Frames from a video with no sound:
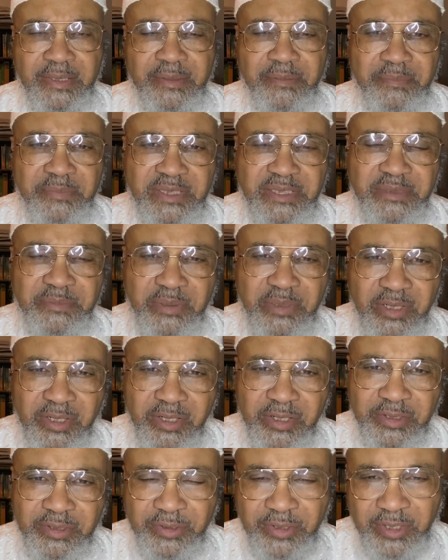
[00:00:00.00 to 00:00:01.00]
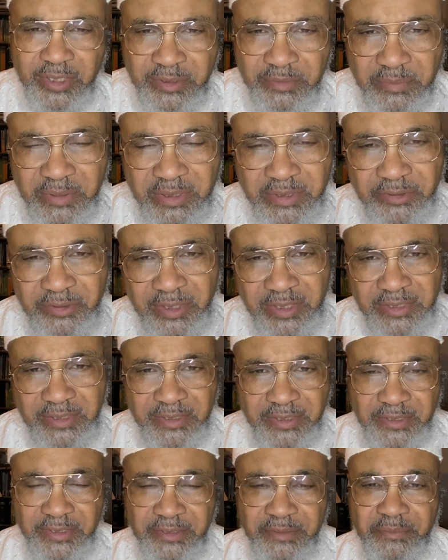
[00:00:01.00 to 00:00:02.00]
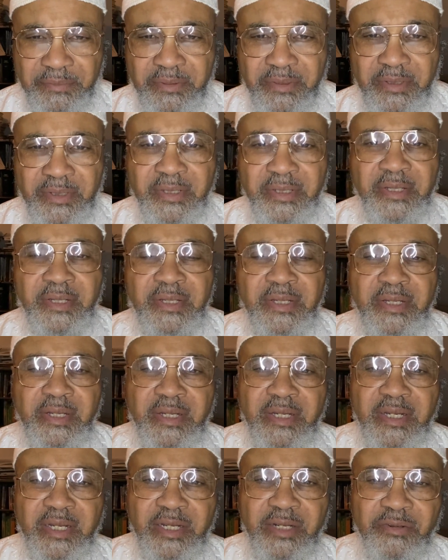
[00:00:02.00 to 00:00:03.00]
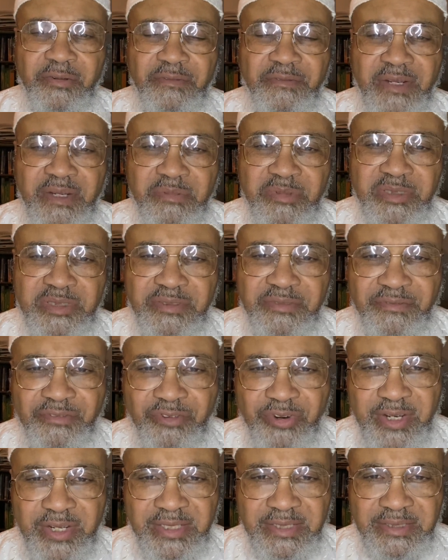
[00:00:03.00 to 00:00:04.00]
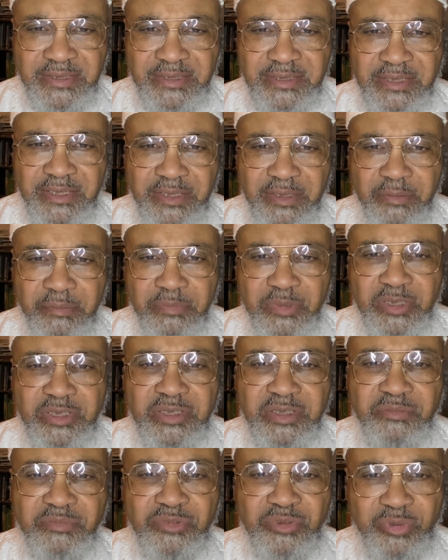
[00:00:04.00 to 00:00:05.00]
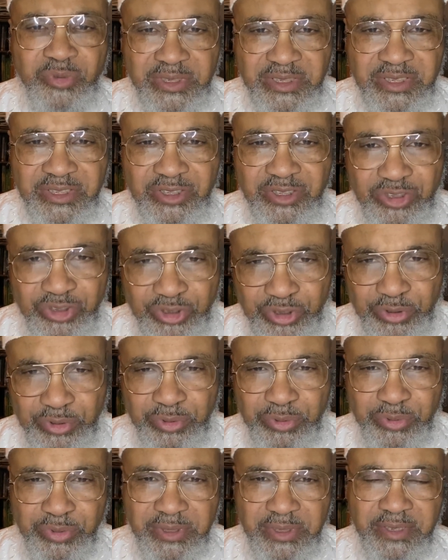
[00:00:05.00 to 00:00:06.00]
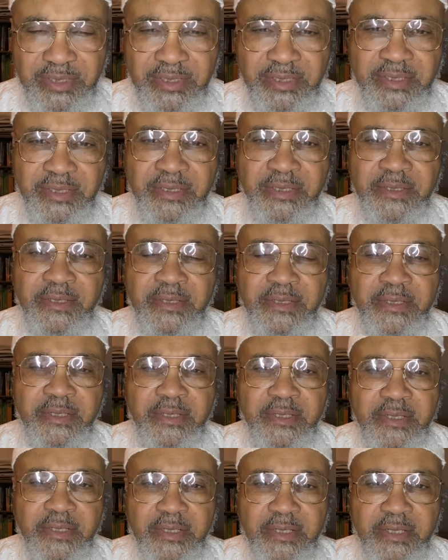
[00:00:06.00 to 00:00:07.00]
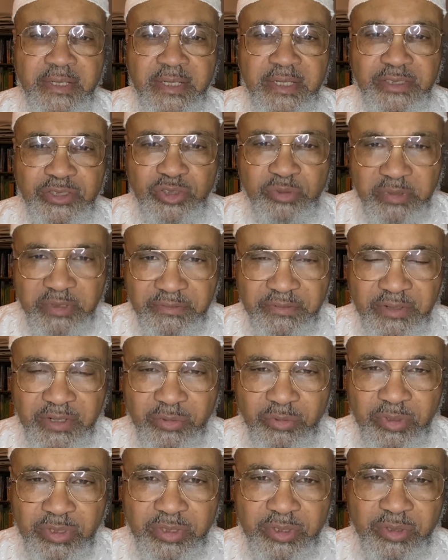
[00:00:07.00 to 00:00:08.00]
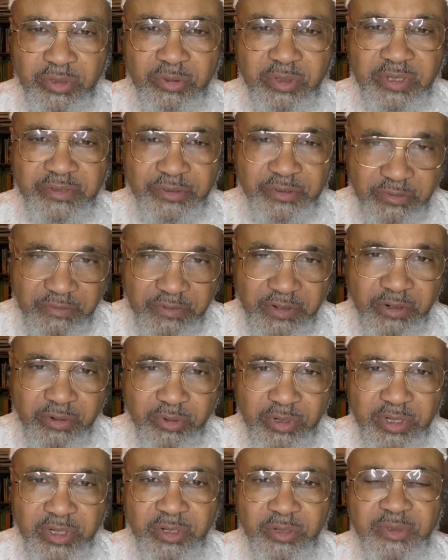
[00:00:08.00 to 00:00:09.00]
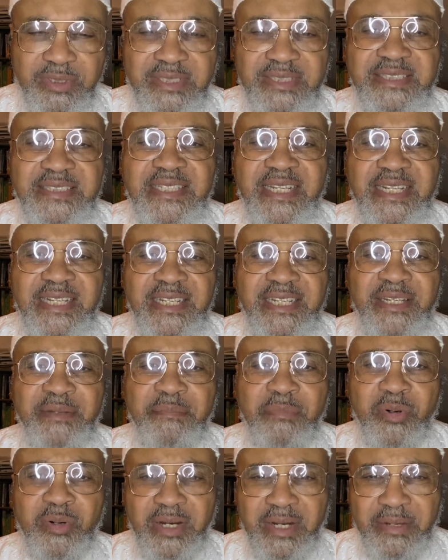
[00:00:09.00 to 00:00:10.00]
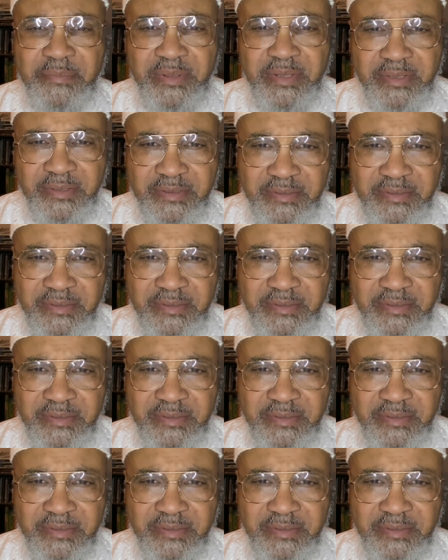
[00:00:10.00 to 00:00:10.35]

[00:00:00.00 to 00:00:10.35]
Bismillahirrahmanirrahim. Hello, families and friends, Muslims, Christians, and Jews. As you very well know, this is Aleem Muhammad.